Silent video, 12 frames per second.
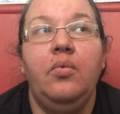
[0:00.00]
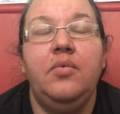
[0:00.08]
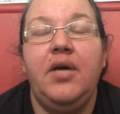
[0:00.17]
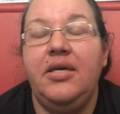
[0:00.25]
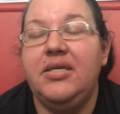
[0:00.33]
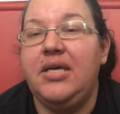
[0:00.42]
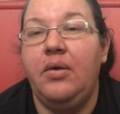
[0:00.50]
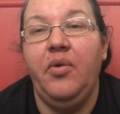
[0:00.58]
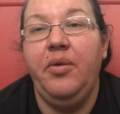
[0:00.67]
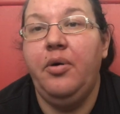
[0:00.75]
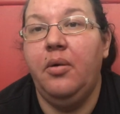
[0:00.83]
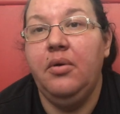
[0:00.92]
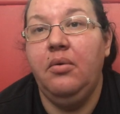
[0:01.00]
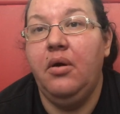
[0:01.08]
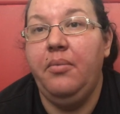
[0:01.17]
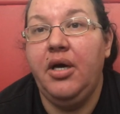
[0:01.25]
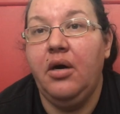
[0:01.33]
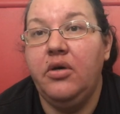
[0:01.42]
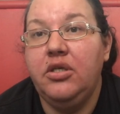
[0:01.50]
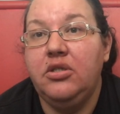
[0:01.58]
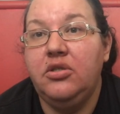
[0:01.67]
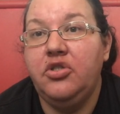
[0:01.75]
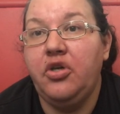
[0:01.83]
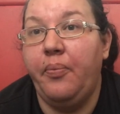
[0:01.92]
I said, we probably won't be going
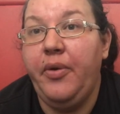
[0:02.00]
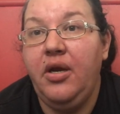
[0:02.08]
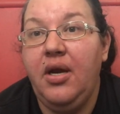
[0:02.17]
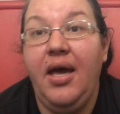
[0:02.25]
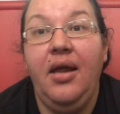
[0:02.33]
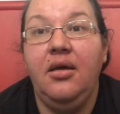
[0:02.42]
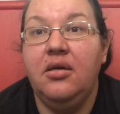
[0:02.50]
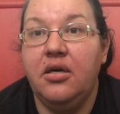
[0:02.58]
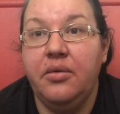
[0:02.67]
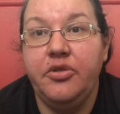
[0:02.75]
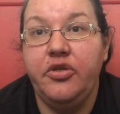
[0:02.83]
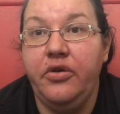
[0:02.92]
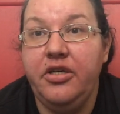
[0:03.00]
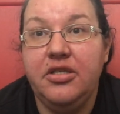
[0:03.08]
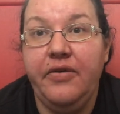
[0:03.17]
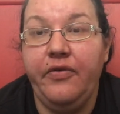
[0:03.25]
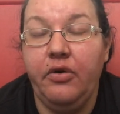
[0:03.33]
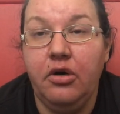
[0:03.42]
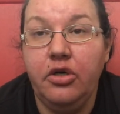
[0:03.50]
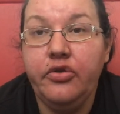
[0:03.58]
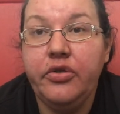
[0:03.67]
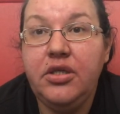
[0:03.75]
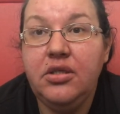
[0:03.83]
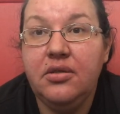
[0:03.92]
shopping anytime soon except for
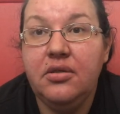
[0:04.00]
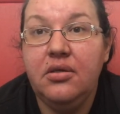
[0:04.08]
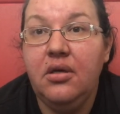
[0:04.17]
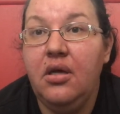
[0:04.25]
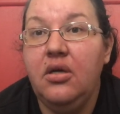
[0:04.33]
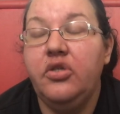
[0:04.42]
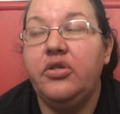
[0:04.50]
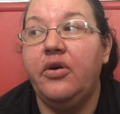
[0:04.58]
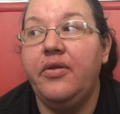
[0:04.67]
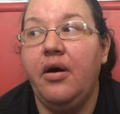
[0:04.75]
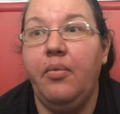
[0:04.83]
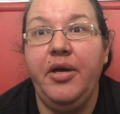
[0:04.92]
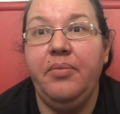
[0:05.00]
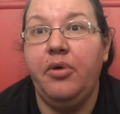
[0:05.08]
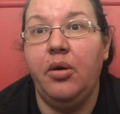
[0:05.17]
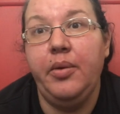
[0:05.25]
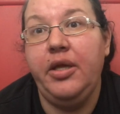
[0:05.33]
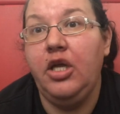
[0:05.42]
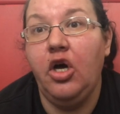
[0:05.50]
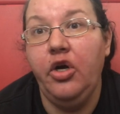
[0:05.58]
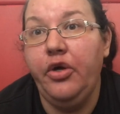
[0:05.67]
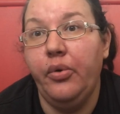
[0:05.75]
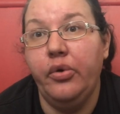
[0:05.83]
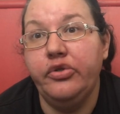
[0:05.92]
groceries, so they'll be probably the
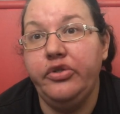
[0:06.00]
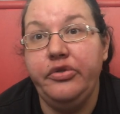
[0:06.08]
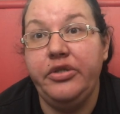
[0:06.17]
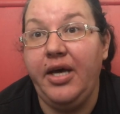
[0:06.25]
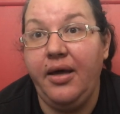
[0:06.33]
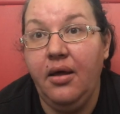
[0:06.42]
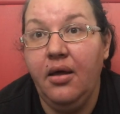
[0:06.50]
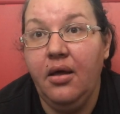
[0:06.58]
only hauls you see.